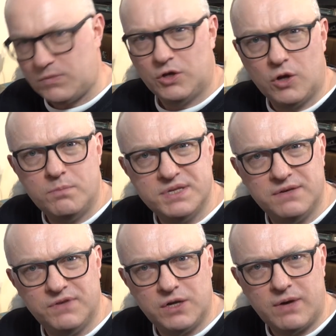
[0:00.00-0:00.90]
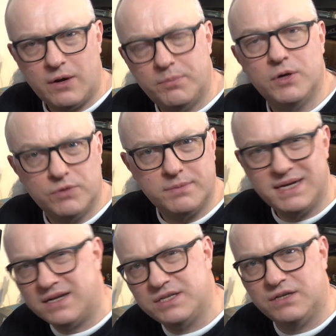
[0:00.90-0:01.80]
composite video output. Would have
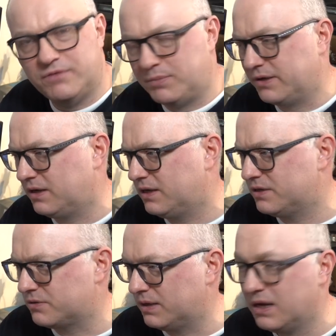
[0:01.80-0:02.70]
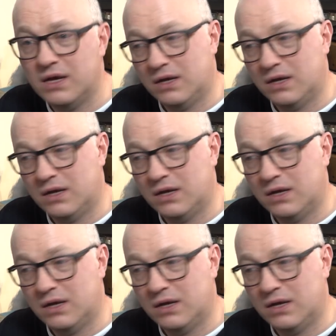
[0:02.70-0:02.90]
been ideal for plugging into it.